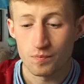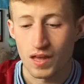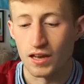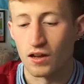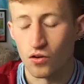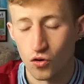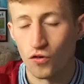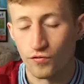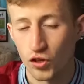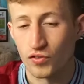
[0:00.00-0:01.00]
And
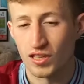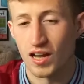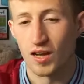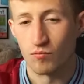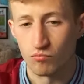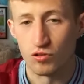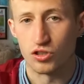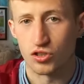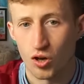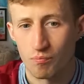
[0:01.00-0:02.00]
hopefully over time, we'll
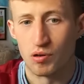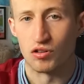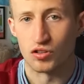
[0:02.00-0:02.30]
start building